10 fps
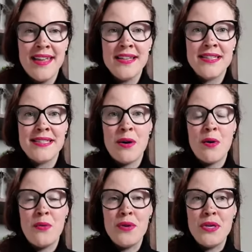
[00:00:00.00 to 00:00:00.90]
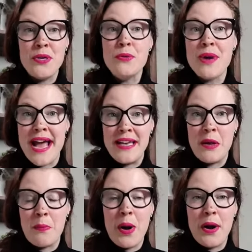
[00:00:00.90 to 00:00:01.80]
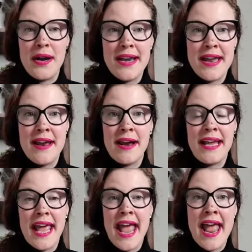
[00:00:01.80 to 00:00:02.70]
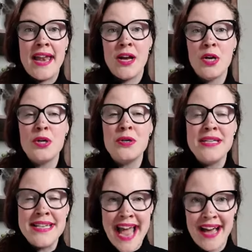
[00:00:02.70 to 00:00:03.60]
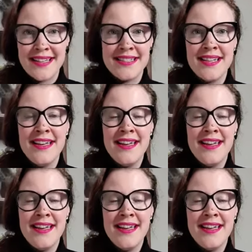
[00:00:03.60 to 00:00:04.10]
so you and your partner can connect